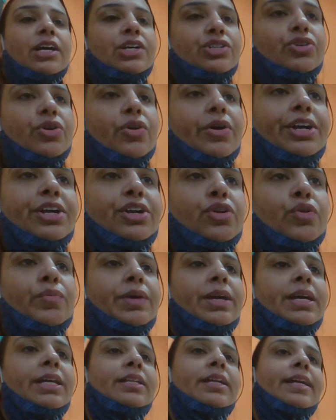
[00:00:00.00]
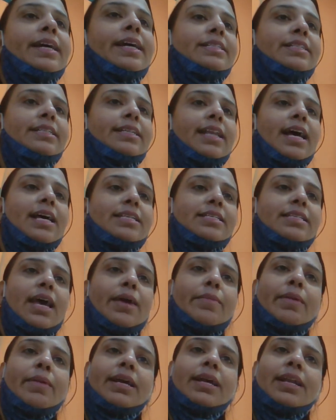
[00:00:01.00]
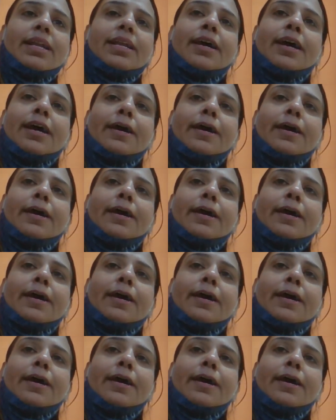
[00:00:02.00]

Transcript: show it to me in the next class. Am I clear?